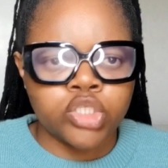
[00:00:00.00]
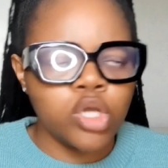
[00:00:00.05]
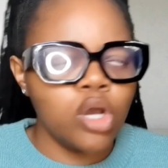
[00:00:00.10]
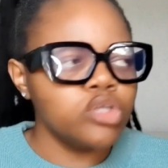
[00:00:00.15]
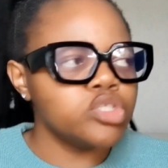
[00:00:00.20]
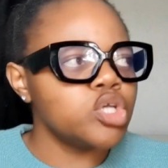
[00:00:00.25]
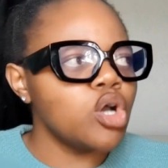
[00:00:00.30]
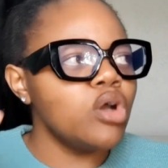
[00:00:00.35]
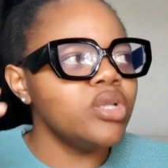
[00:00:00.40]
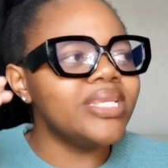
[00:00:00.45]

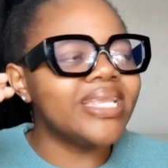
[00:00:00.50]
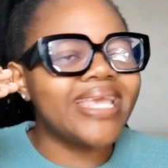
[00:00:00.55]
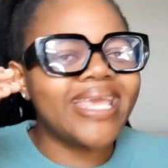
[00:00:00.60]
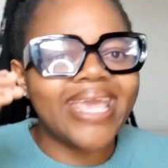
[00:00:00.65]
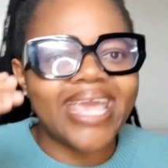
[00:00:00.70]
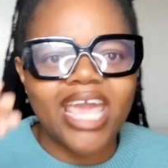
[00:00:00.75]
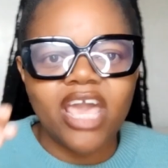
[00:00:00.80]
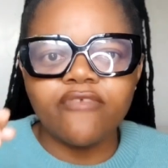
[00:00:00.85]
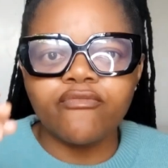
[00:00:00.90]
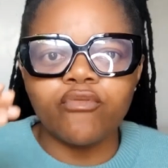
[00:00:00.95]

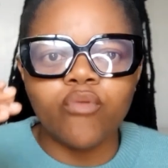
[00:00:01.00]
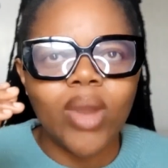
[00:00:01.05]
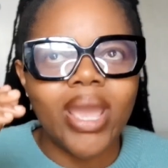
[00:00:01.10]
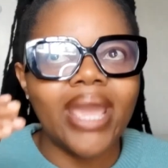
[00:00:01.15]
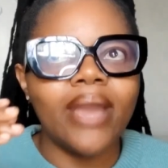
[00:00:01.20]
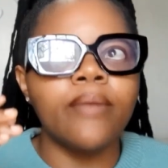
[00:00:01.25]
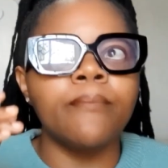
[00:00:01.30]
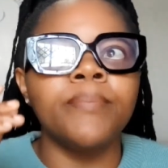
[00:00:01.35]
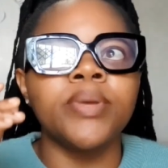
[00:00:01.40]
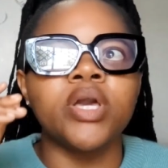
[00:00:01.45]
Don't give
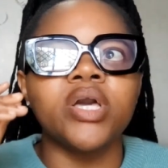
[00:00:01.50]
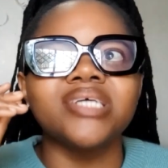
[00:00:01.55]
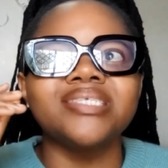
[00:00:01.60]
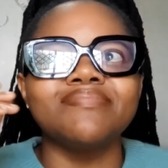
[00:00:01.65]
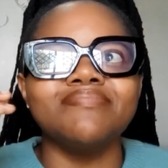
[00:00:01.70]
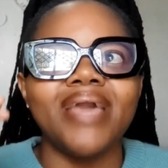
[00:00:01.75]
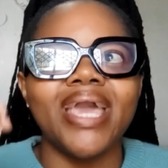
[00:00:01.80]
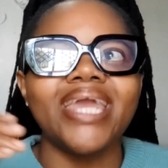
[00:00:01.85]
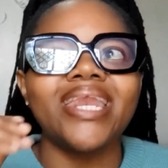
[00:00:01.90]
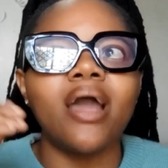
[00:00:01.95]
way,
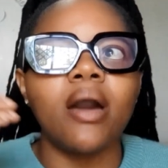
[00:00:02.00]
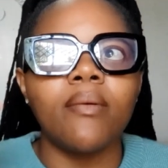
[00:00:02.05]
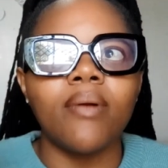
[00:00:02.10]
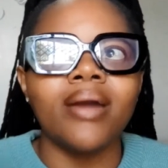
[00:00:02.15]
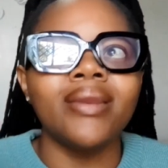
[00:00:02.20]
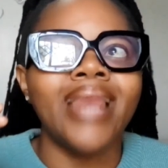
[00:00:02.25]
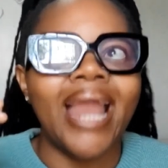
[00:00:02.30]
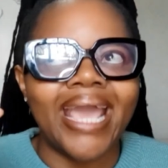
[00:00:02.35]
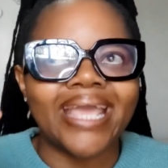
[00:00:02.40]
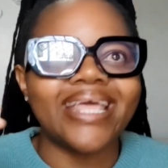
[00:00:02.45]
because men
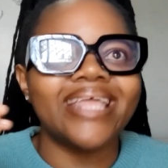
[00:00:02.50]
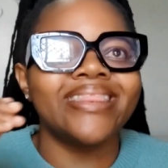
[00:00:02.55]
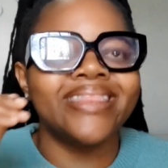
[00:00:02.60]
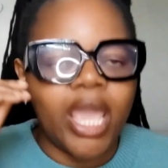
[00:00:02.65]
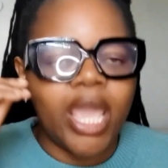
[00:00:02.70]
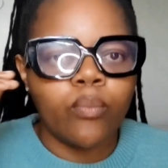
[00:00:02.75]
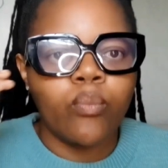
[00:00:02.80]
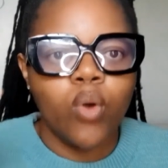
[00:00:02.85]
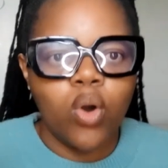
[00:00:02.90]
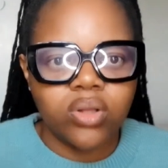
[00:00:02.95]
are like,
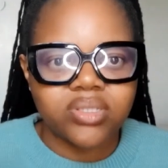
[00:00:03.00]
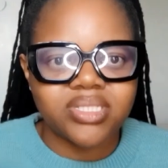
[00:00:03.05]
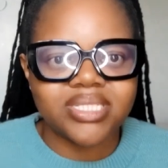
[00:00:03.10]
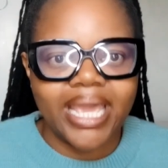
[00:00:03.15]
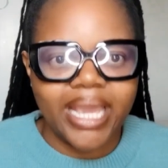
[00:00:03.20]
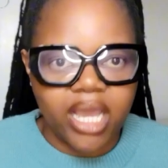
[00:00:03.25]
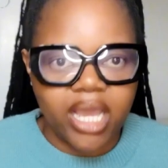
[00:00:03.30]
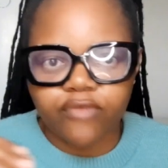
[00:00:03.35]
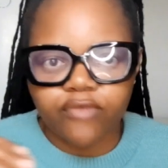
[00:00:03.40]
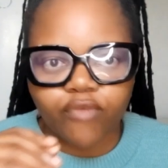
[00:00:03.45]
they will
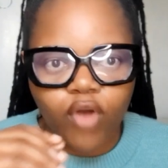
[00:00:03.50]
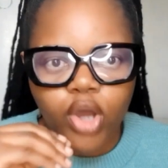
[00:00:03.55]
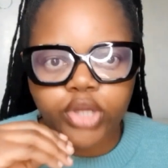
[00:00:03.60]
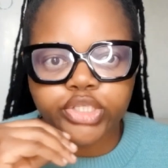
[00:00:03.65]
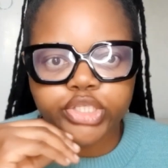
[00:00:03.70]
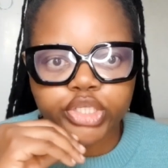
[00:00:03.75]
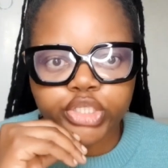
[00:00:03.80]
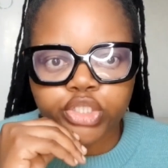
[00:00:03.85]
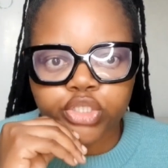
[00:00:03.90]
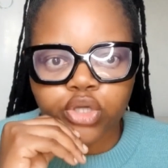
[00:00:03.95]
take
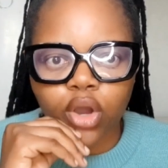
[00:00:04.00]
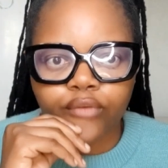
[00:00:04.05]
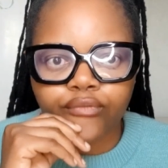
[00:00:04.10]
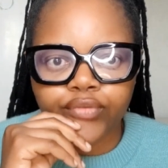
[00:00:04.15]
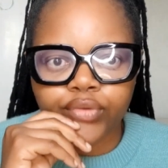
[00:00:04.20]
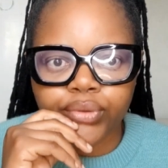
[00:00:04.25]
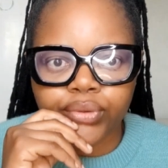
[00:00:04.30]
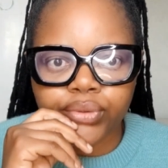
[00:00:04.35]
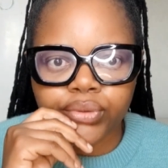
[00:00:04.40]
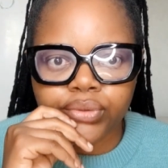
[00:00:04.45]
advantage
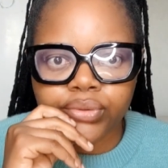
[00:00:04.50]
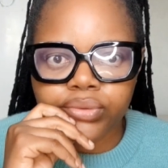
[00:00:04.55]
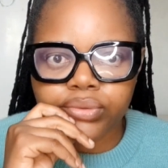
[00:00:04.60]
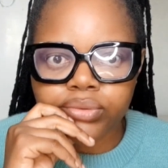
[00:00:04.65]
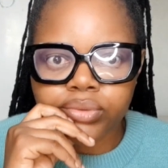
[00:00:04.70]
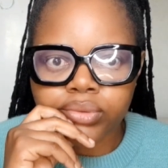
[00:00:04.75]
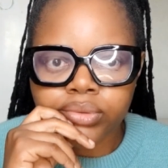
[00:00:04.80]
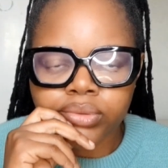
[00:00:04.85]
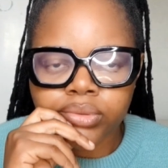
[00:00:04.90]
of you.